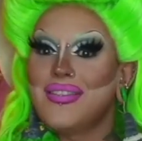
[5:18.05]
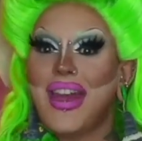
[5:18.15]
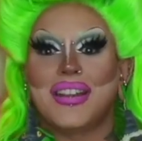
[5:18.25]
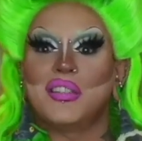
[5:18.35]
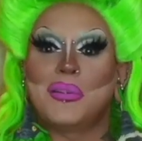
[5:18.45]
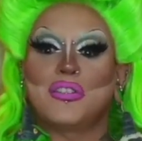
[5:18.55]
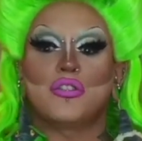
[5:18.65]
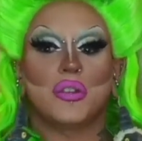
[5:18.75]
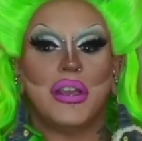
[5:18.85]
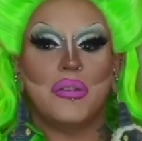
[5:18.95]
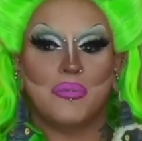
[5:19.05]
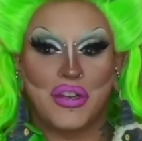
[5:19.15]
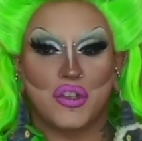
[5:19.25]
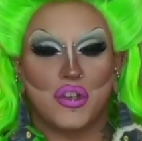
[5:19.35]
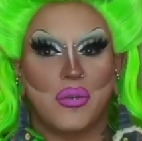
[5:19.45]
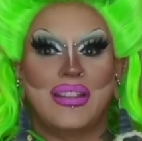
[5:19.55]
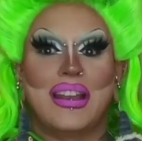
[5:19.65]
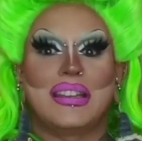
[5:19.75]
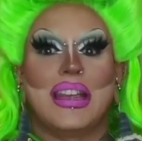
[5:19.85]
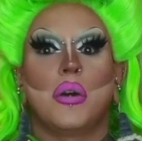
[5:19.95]
that is a special tree. Make sure to write
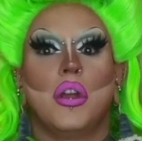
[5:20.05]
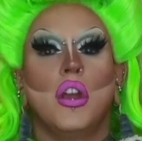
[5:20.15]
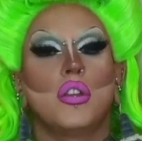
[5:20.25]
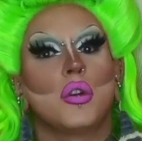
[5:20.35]
that down.